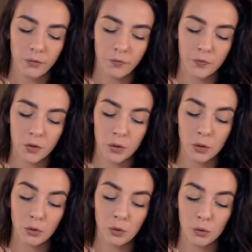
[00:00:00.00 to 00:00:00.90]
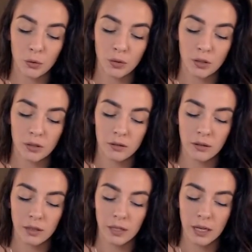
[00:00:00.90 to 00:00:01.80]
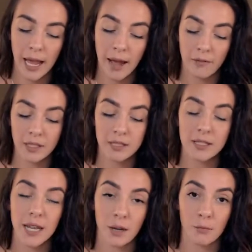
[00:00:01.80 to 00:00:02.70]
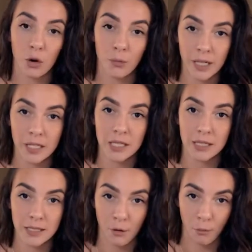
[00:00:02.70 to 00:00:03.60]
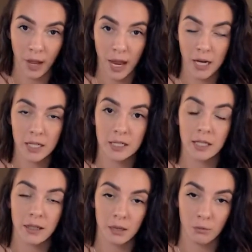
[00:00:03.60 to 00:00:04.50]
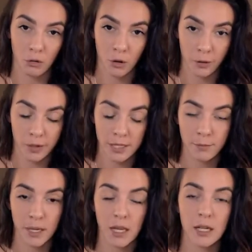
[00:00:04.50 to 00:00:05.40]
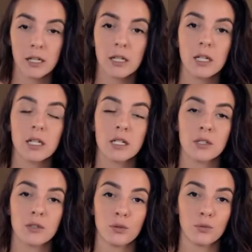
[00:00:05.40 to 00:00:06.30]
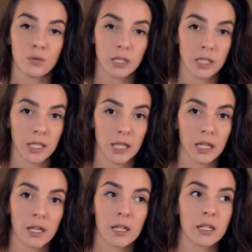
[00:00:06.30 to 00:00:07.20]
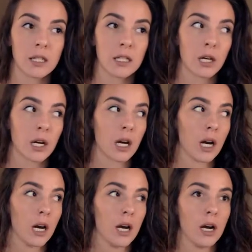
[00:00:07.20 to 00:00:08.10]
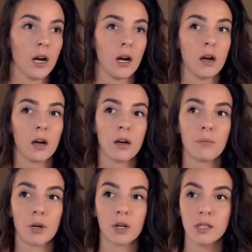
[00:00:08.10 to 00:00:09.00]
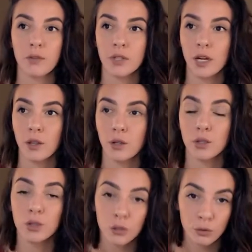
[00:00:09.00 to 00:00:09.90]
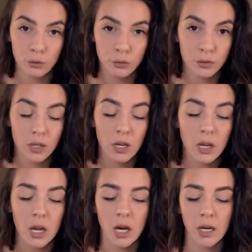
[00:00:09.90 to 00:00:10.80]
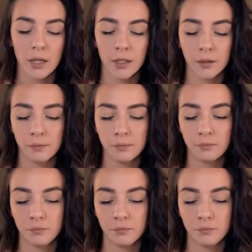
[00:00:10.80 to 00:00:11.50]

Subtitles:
to have us take a moment to step back, to think before we speak, to really put ourselves in other shoes. You